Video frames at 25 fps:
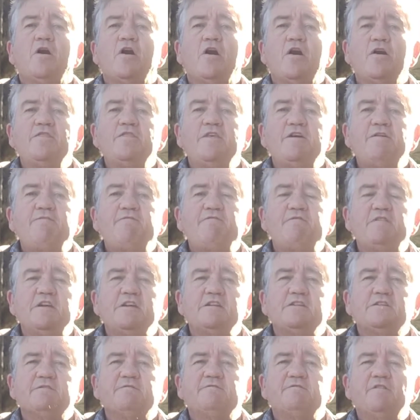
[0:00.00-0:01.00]
on their
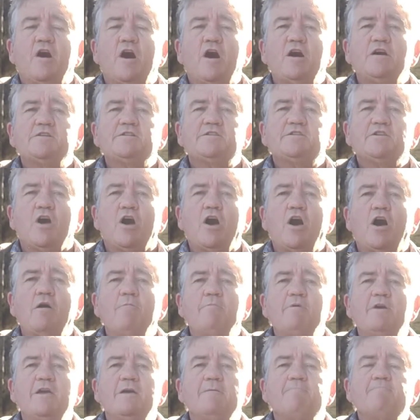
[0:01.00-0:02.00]
feet, a vast
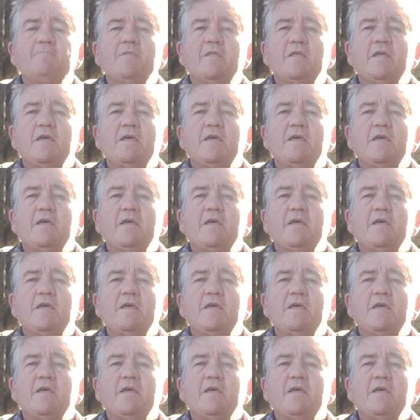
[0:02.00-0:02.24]
army.